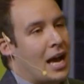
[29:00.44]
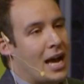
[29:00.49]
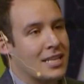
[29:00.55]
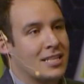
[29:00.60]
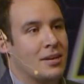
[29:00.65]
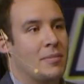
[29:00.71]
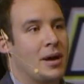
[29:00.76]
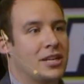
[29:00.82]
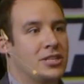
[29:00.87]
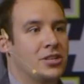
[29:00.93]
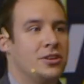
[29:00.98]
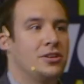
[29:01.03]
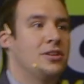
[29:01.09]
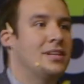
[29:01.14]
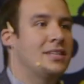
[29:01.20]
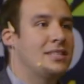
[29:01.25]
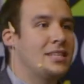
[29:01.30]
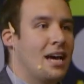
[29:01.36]
as I mentioned,
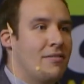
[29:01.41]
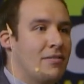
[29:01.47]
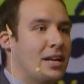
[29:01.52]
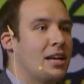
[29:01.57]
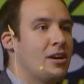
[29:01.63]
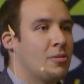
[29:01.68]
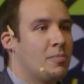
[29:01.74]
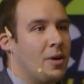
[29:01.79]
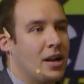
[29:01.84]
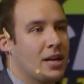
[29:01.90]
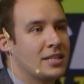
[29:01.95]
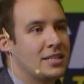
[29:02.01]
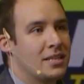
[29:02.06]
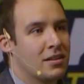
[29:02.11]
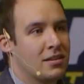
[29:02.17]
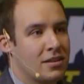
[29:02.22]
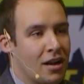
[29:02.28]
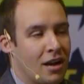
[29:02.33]
you need to have a clear
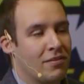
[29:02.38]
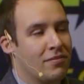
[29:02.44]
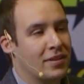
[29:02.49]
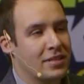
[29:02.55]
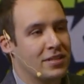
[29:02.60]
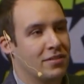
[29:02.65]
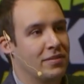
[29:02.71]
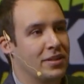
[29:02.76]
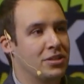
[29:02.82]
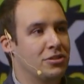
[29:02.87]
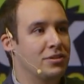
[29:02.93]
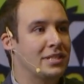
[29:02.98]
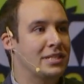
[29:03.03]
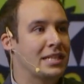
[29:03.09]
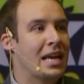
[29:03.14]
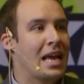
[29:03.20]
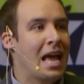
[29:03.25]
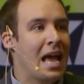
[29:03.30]
policy on conflicts of
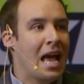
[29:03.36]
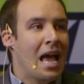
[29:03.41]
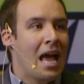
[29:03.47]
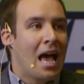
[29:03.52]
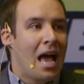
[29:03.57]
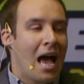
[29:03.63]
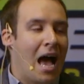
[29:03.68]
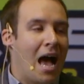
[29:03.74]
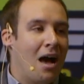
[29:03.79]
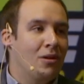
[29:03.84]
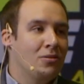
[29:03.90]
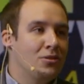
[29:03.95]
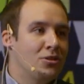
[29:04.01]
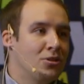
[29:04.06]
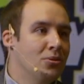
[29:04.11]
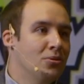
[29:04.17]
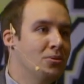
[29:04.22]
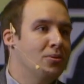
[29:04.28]
interest. How
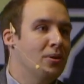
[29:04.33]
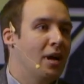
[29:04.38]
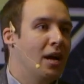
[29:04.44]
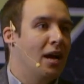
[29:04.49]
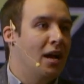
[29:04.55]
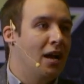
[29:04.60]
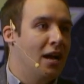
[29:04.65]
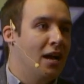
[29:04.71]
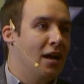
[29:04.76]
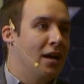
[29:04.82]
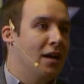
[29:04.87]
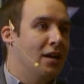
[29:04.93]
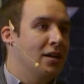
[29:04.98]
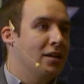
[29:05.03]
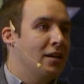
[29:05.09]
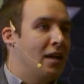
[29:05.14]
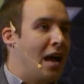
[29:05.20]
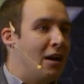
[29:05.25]

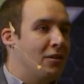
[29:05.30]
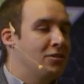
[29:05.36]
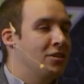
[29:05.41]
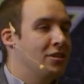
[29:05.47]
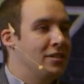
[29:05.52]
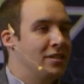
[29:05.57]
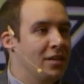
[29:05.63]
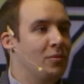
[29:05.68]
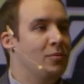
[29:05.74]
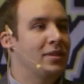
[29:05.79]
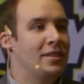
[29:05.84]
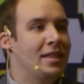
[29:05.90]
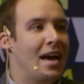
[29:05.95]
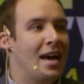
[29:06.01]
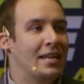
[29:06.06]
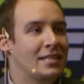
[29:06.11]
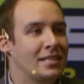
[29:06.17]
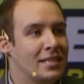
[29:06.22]
to deal with
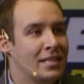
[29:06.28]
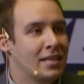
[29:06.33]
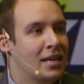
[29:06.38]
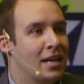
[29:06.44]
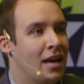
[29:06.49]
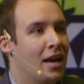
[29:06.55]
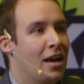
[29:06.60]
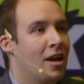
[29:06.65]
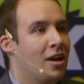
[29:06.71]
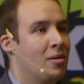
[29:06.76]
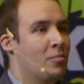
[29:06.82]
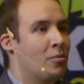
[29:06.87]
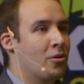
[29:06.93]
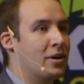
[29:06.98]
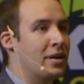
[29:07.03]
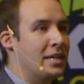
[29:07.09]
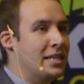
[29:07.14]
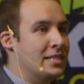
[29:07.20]
that
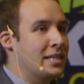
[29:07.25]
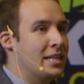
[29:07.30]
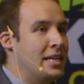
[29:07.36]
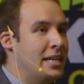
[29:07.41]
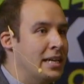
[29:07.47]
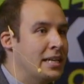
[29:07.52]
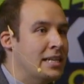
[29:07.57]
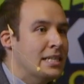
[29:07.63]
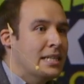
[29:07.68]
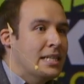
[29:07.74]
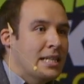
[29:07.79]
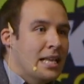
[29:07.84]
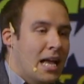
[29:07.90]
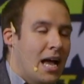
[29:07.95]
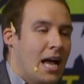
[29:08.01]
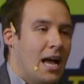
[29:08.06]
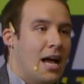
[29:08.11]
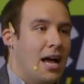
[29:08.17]
more easily?
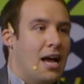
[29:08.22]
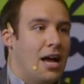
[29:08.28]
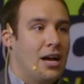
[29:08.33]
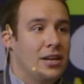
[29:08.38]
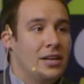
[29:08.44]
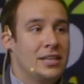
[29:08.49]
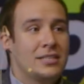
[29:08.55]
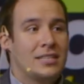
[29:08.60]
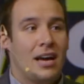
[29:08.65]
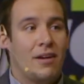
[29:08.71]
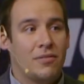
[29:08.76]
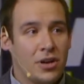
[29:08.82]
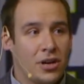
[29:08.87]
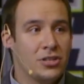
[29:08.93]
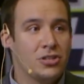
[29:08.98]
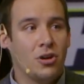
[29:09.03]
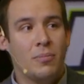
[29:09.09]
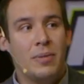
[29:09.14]
You need to have
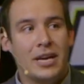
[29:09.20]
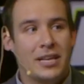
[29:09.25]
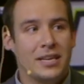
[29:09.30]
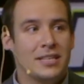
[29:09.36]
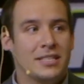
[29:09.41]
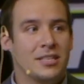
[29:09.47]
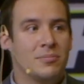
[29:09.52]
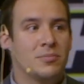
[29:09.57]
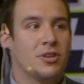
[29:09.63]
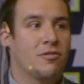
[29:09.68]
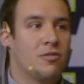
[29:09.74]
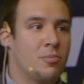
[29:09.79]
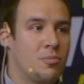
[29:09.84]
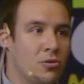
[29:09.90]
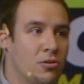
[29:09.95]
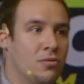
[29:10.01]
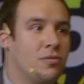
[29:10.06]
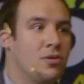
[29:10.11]
control mechanisms of
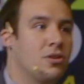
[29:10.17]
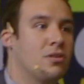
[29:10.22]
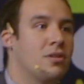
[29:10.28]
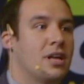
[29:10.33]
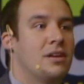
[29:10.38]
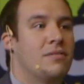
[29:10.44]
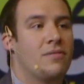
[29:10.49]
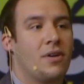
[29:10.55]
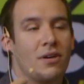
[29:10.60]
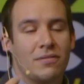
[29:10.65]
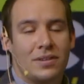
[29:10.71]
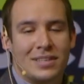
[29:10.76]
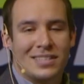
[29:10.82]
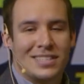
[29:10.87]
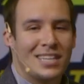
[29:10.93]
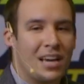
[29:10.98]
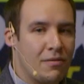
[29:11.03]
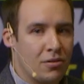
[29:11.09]
approval
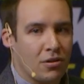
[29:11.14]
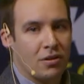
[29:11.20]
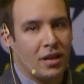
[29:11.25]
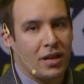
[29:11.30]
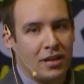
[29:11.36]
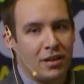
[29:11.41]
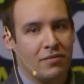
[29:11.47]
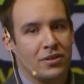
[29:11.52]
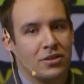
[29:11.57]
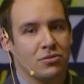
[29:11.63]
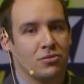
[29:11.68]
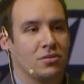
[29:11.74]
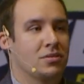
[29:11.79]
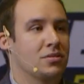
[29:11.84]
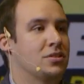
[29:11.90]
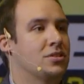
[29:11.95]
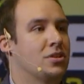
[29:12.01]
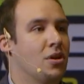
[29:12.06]
involving several
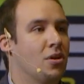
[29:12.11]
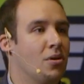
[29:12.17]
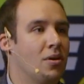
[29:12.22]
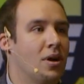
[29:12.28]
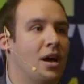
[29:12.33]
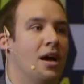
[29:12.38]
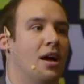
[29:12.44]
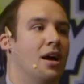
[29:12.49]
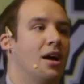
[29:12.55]
individuals. So